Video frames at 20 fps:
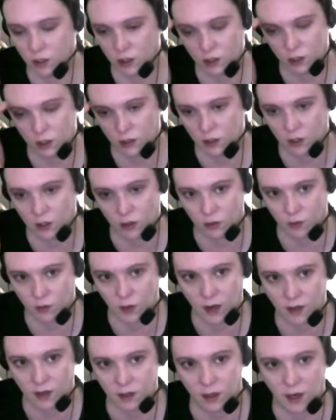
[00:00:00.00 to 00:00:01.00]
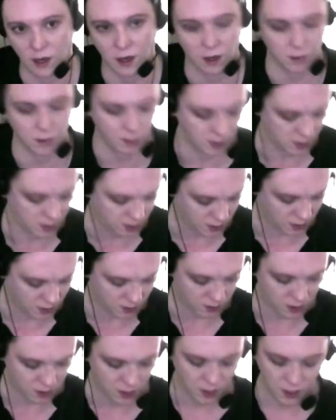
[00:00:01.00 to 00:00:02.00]
you're right there, but
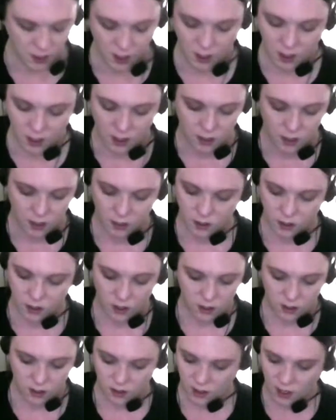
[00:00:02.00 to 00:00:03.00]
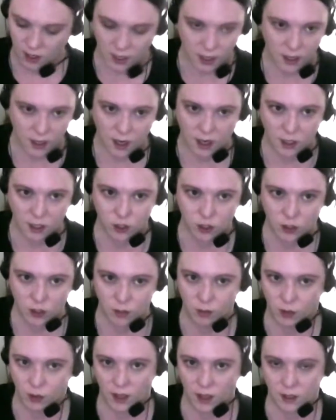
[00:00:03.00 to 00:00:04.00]
it's just second nature. You
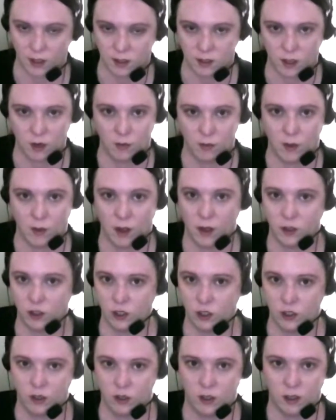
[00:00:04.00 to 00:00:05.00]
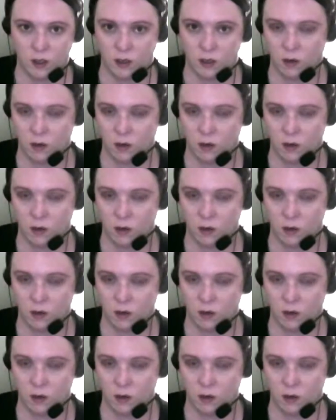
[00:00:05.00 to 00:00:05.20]
play this so much that